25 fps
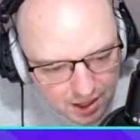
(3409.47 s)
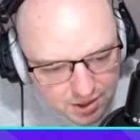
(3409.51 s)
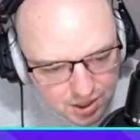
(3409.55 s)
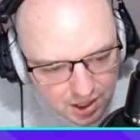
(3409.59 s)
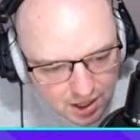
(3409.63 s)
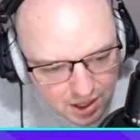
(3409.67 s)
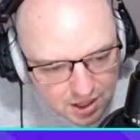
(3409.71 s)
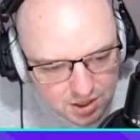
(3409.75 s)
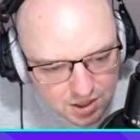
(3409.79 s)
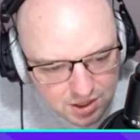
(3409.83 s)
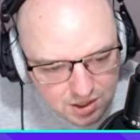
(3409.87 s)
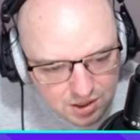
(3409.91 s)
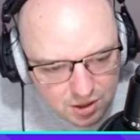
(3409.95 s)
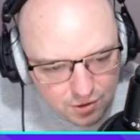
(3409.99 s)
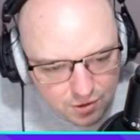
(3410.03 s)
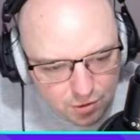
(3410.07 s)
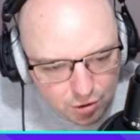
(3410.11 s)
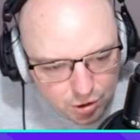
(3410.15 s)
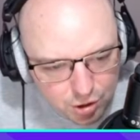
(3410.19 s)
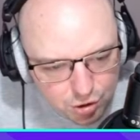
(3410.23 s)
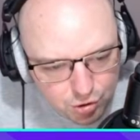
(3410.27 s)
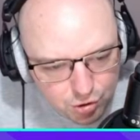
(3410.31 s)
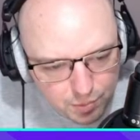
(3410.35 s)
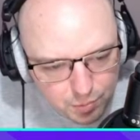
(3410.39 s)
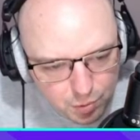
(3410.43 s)
So you've got
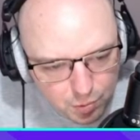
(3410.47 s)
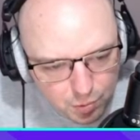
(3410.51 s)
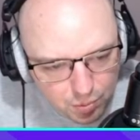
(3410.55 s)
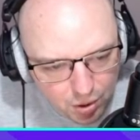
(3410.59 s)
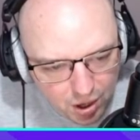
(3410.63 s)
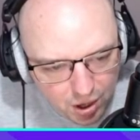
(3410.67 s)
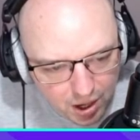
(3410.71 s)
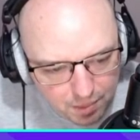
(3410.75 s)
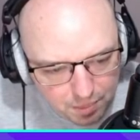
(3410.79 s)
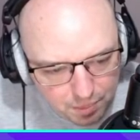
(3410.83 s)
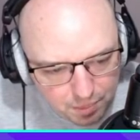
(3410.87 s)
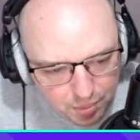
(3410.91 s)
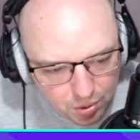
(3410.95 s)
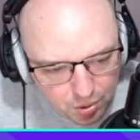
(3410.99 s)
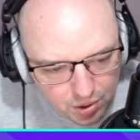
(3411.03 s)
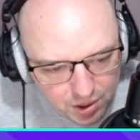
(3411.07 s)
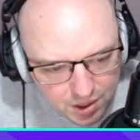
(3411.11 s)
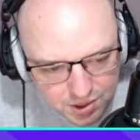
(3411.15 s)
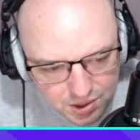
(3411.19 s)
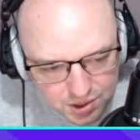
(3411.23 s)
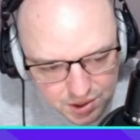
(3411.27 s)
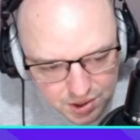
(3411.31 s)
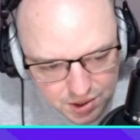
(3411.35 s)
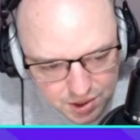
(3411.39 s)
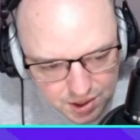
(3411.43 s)
the triple Brighton
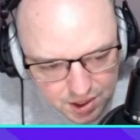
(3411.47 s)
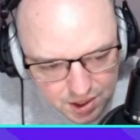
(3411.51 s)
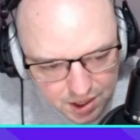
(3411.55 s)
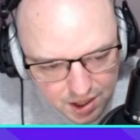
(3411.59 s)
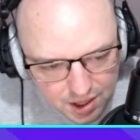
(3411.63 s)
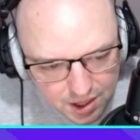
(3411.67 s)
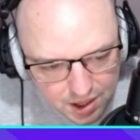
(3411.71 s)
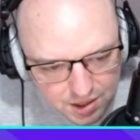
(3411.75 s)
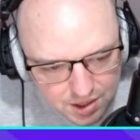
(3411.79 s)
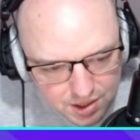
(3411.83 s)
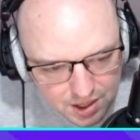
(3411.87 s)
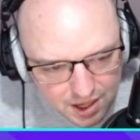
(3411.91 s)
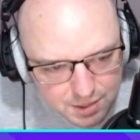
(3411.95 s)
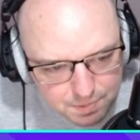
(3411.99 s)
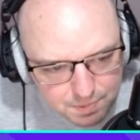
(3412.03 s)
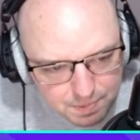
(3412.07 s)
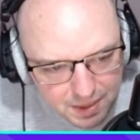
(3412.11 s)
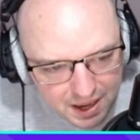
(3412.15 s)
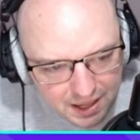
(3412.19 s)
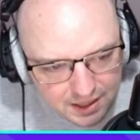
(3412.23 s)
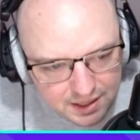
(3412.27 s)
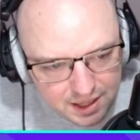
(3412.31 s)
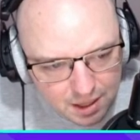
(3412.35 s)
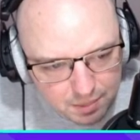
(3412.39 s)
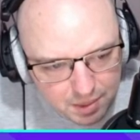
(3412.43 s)
boys, so let's
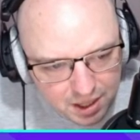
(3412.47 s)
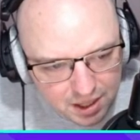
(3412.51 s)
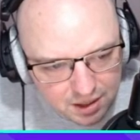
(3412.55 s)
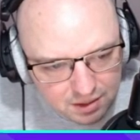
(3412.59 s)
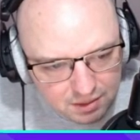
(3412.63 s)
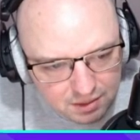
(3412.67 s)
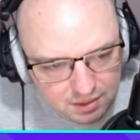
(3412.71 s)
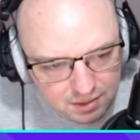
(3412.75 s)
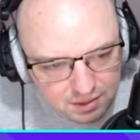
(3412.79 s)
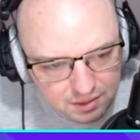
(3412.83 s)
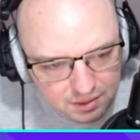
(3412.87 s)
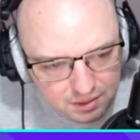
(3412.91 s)
bang them in.